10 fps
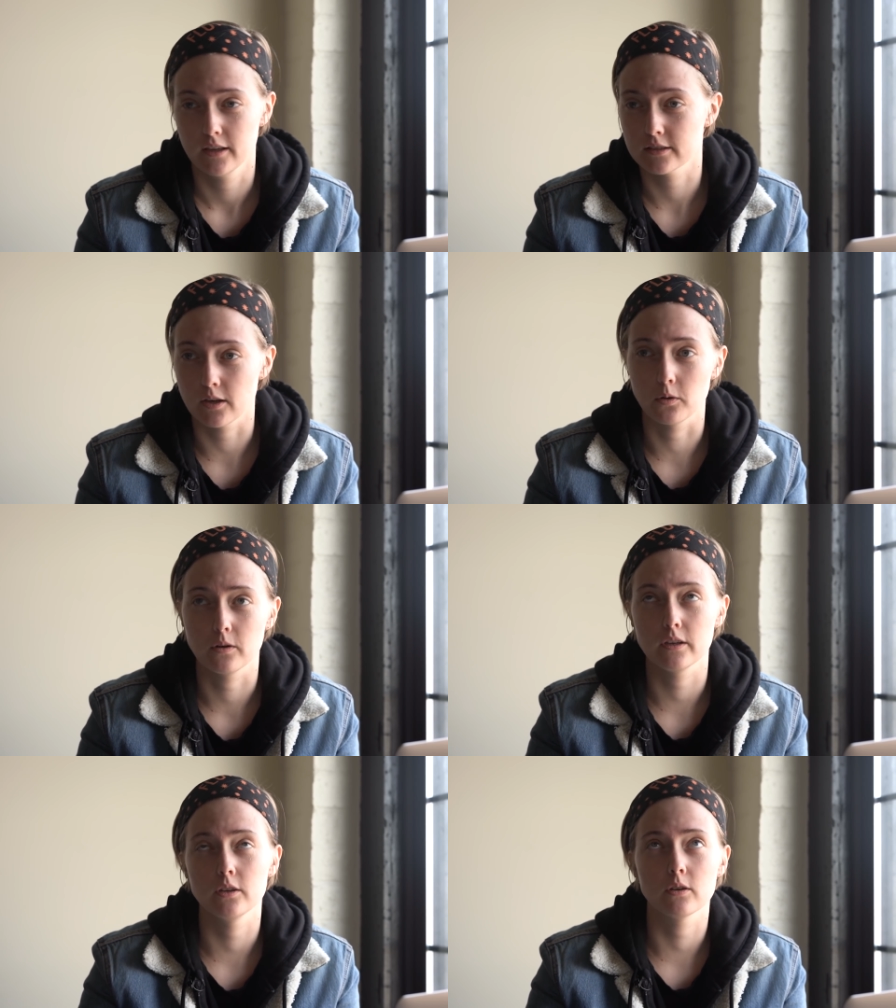
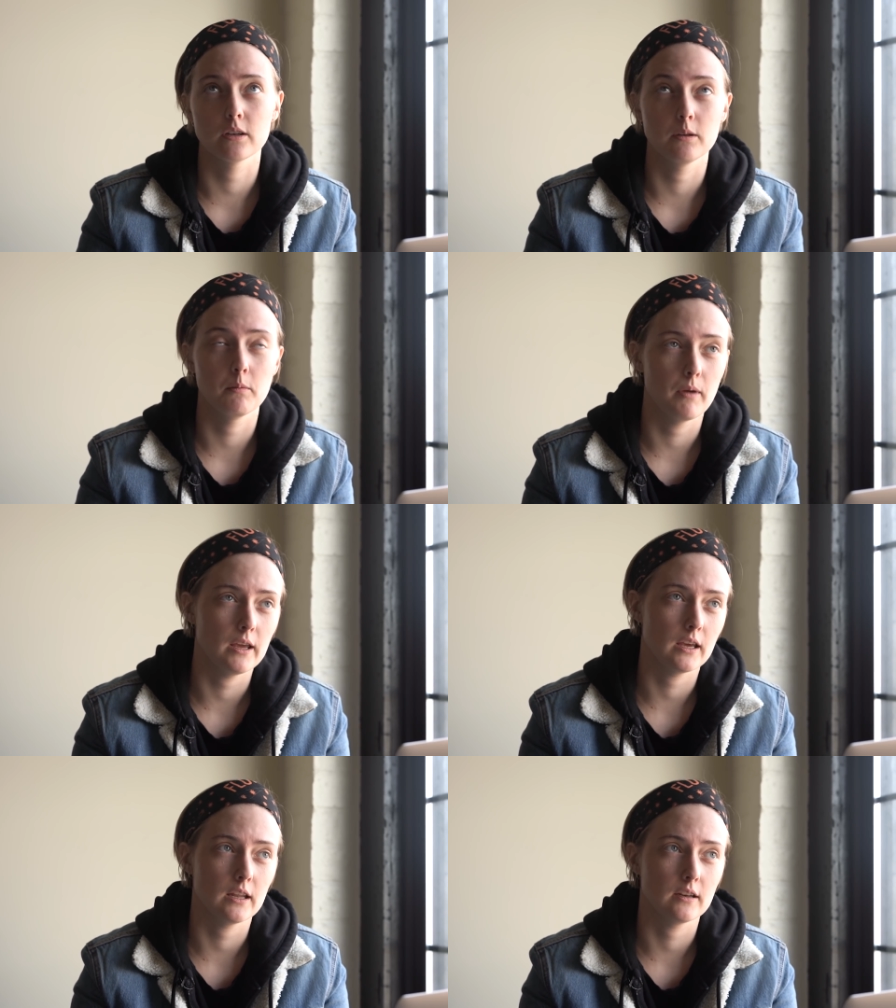So you could
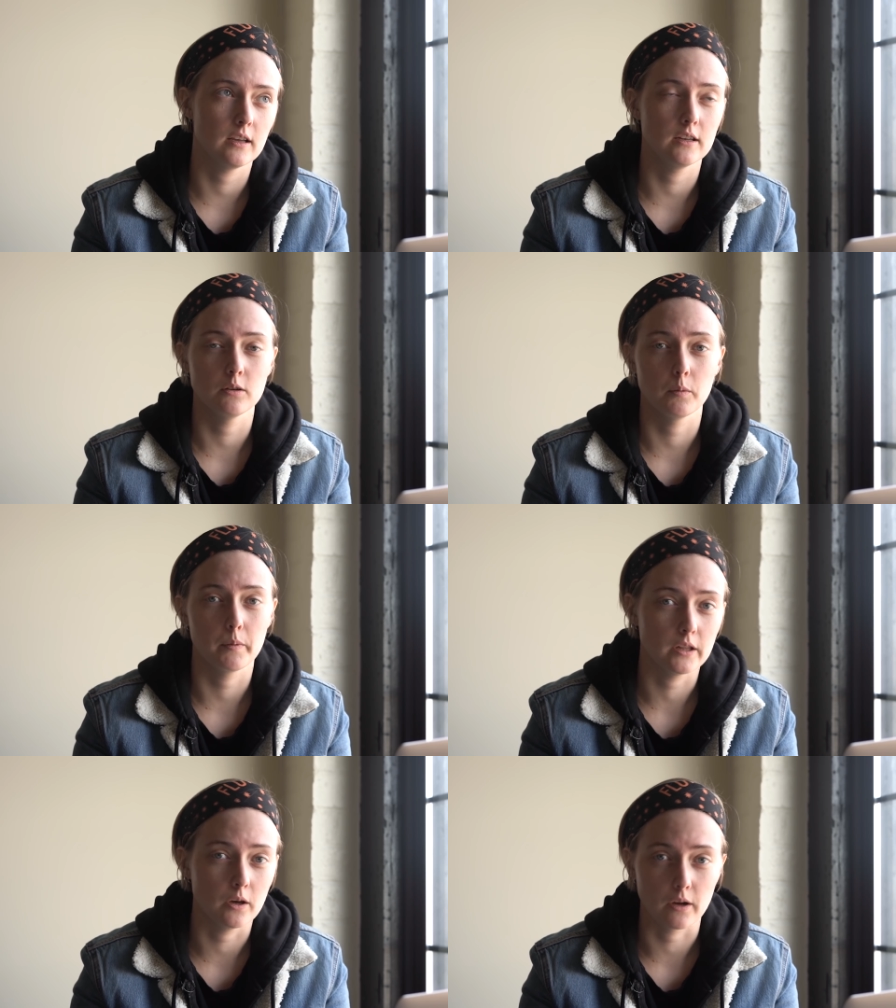make it into a
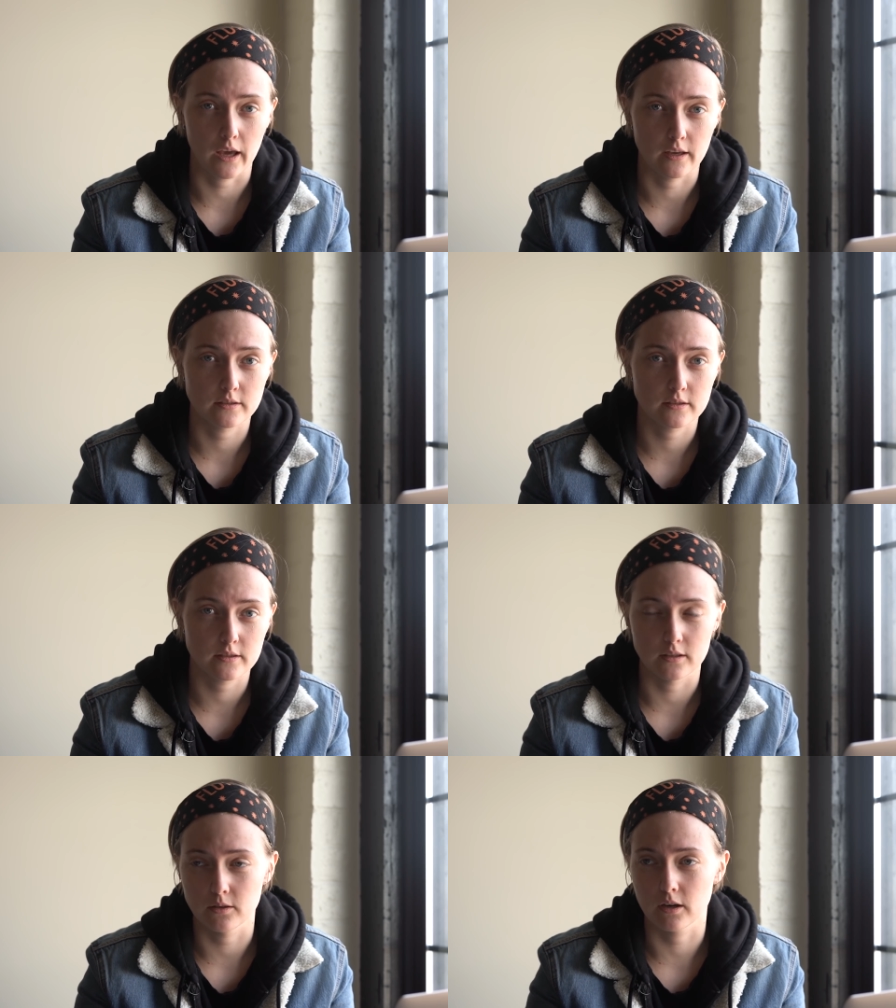pillowcase.
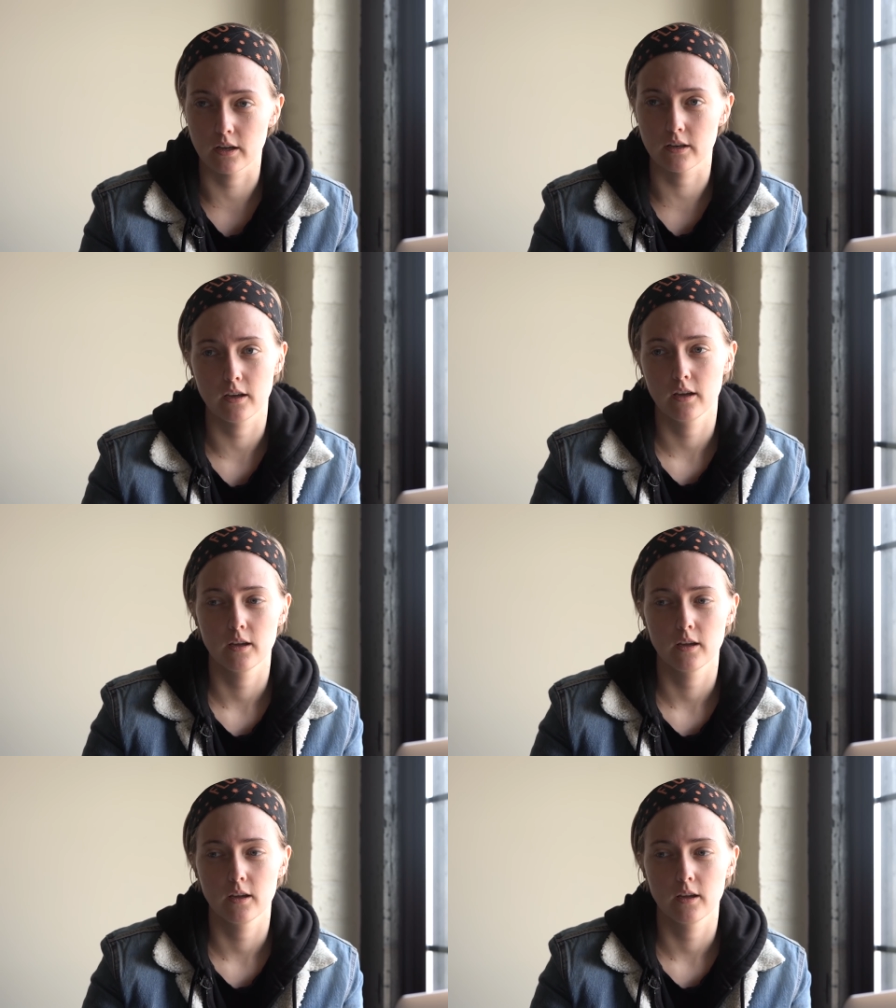You could